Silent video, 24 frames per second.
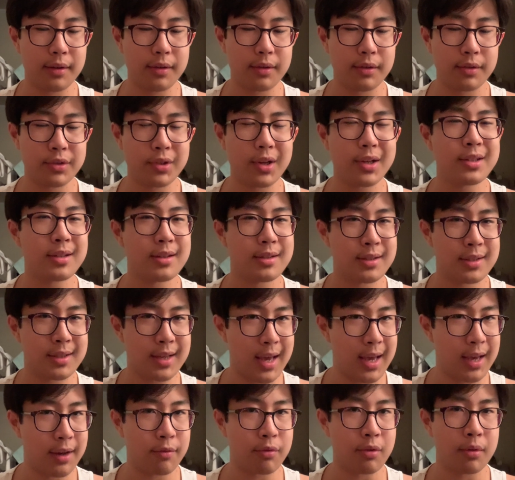certain
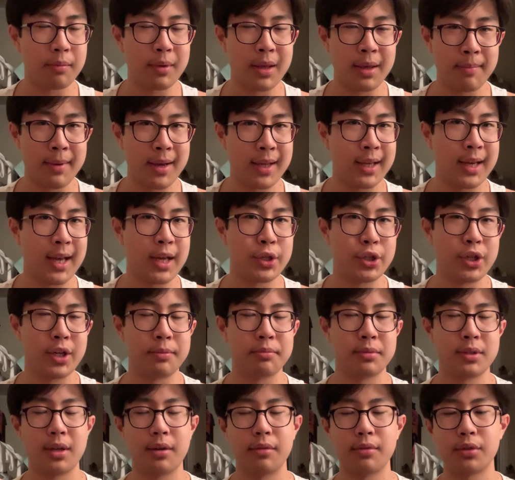saying from Iman Gadzhi
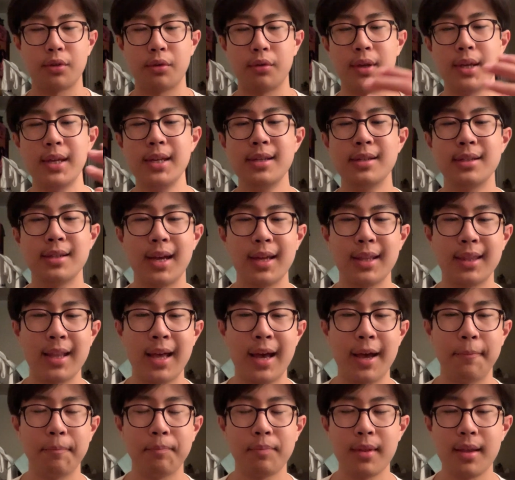himself. So he said
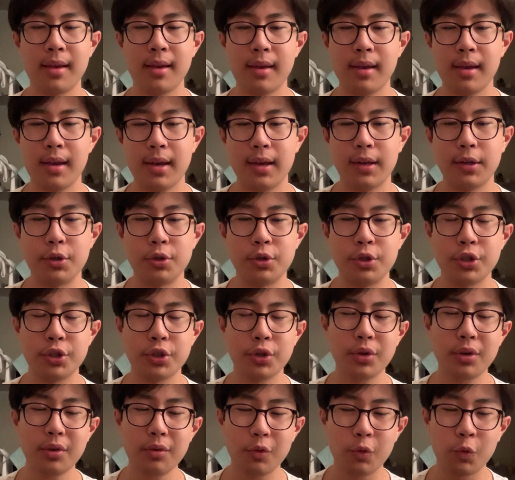that you
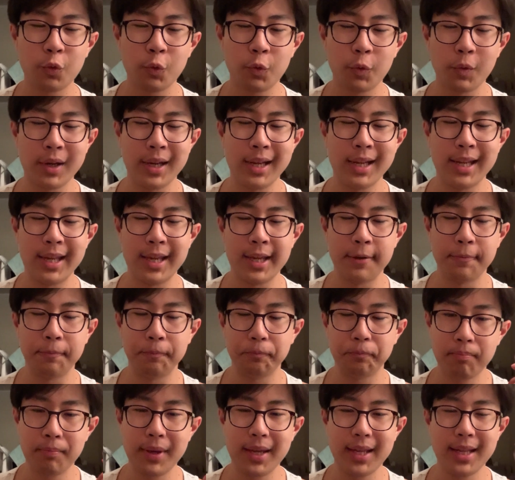shouldn't really
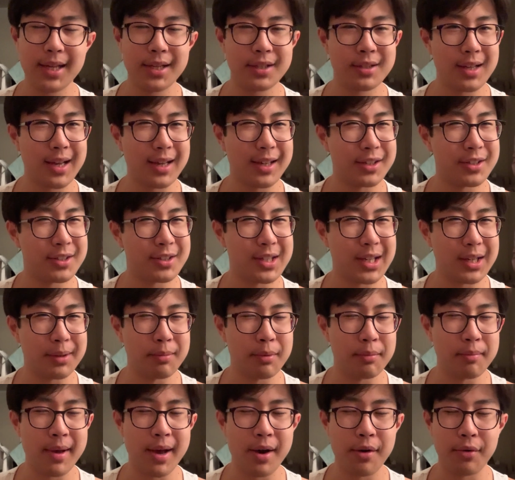be this like
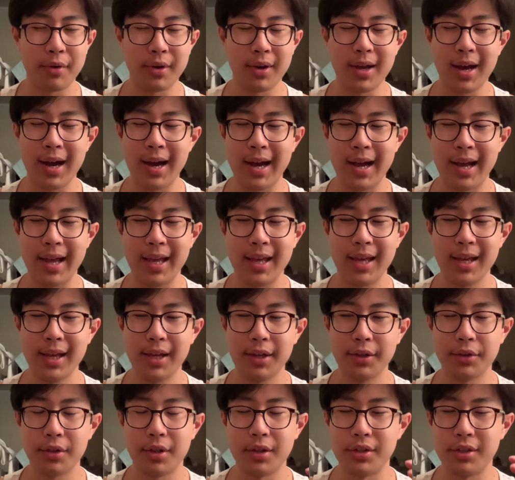Sigma male guy
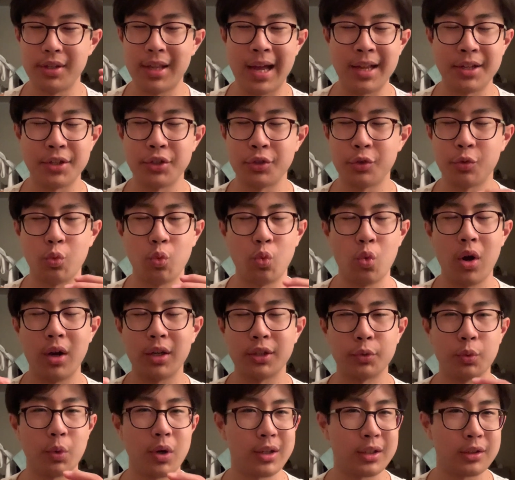that, that just
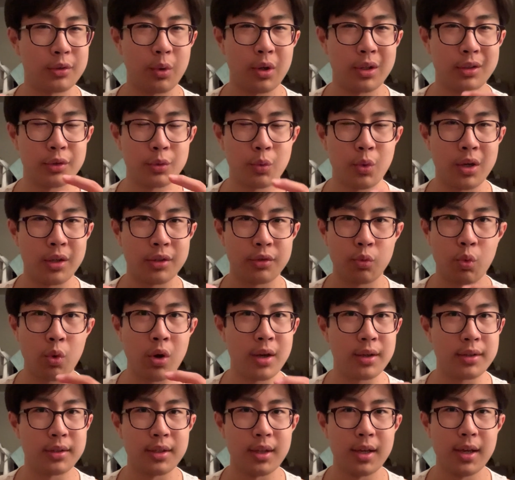works, works, works, works,
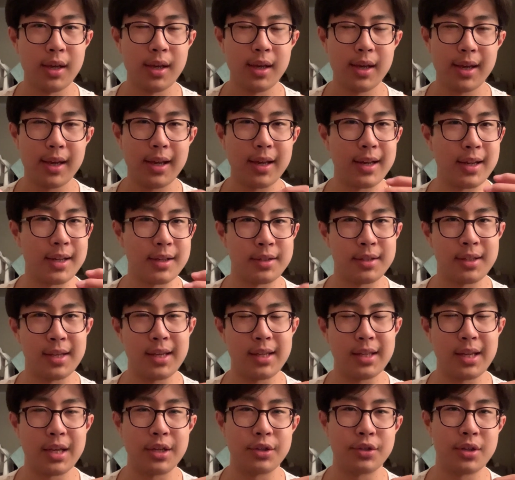works in his
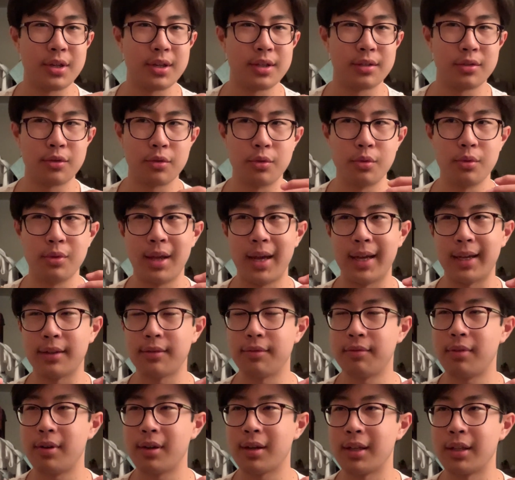teenage years to like
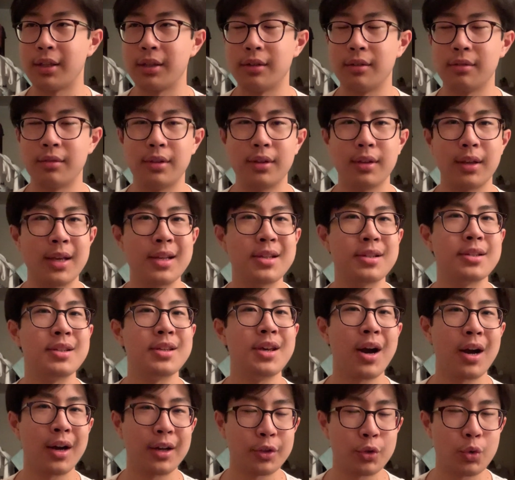fucking his
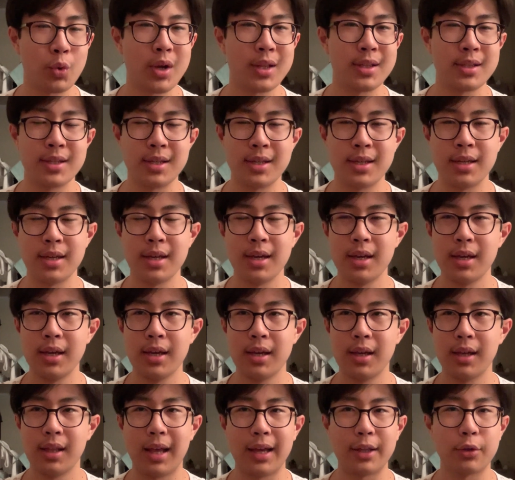young 20,
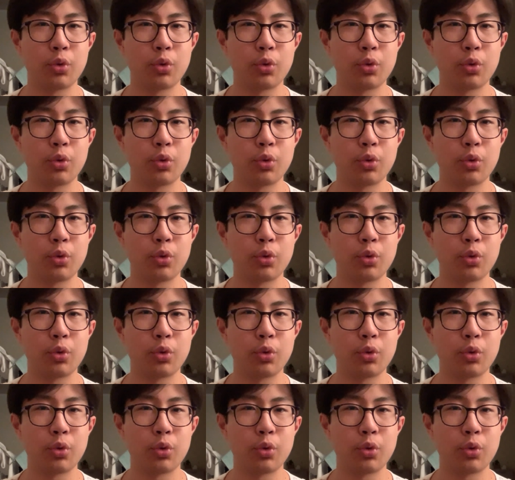like